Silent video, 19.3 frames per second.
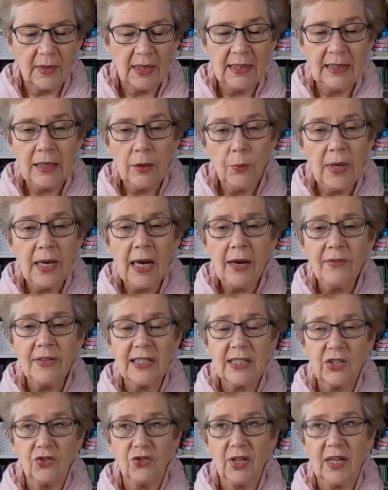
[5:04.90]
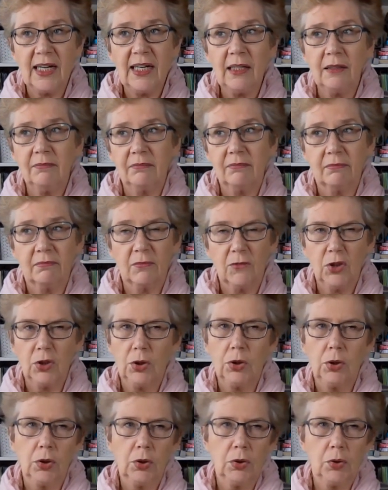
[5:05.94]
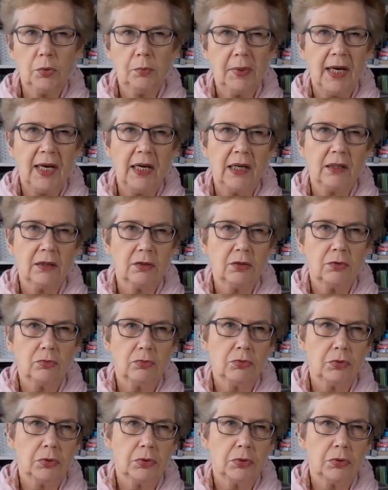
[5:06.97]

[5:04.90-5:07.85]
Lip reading: Now, we have a street about